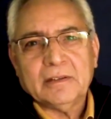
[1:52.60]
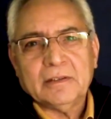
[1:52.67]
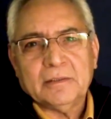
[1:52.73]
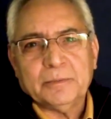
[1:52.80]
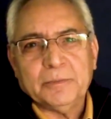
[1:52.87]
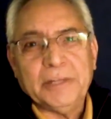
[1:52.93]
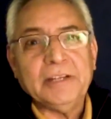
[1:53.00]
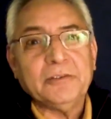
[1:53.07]

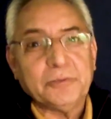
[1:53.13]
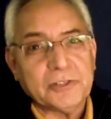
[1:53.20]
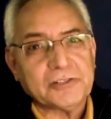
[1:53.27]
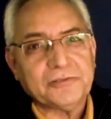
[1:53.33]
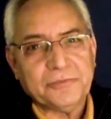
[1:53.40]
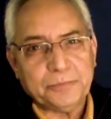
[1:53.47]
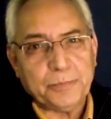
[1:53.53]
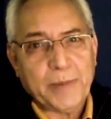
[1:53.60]
Being
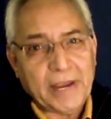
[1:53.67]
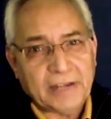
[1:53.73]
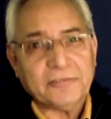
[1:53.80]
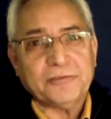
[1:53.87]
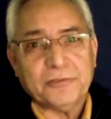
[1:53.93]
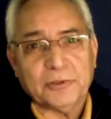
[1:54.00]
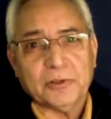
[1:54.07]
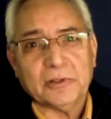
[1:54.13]

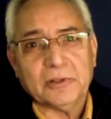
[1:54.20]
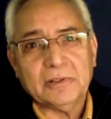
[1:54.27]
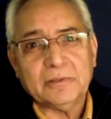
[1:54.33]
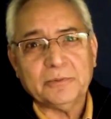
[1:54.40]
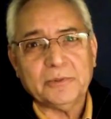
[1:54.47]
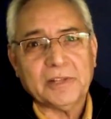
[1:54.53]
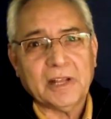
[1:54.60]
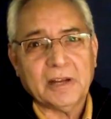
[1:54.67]
respectful
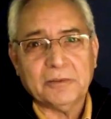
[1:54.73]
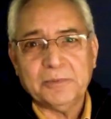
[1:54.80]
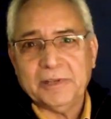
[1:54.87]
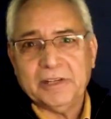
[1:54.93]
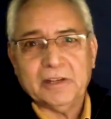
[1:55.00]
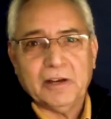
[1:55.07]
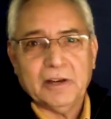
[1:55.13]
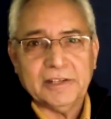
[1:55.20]
without
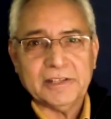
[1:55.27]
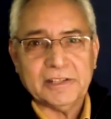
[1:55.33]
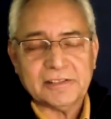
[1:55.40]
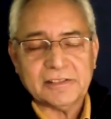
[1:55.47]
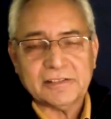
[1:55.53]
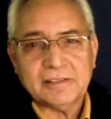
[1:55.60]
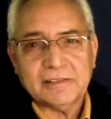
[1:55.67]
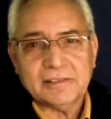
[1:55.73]
being
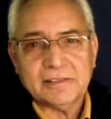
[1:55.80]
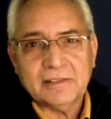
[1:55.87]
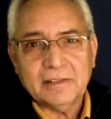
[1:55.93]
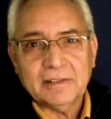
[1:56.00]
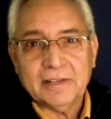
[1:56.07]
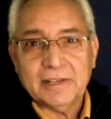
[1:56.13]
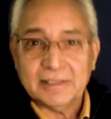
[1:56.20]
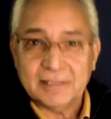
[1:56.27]
honest
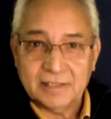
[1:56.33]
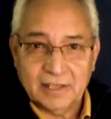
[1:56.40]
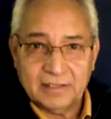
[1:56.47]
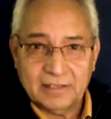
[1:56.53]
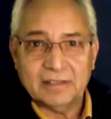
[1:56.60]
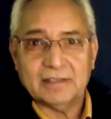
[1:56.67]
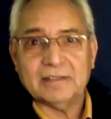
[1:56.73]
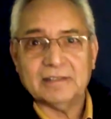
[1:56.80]
is
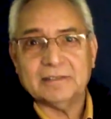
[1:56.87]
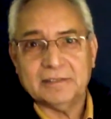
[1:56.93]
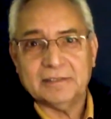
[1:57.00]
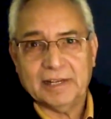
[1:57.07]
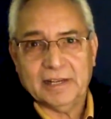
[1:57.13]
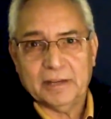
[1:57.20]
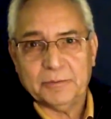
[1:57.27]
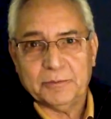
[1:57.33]
another
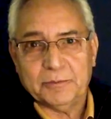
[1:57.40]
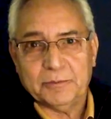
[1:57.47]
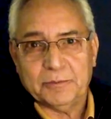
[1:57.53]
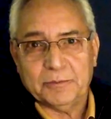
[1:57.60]
dilemma,